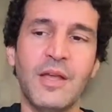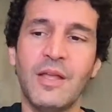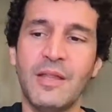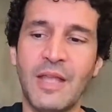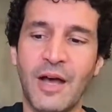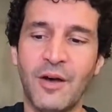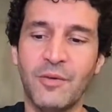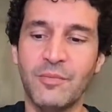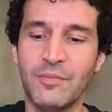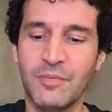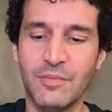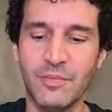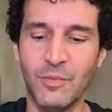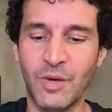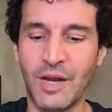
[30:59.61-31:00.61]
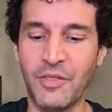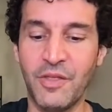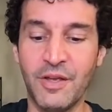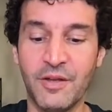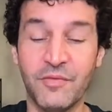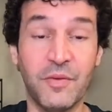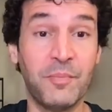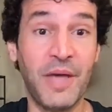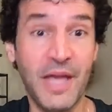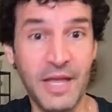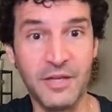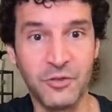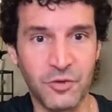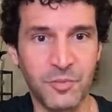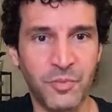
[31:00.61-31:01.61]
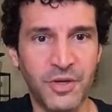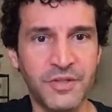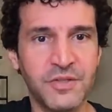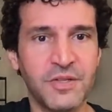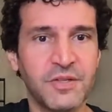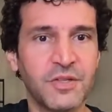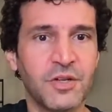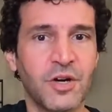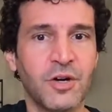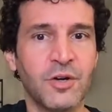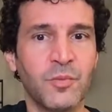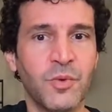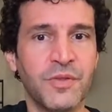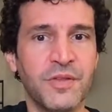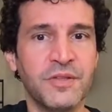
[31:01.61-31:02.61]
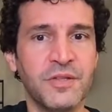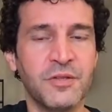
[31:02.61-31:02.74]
Now, when I think of a page or a princess card, what this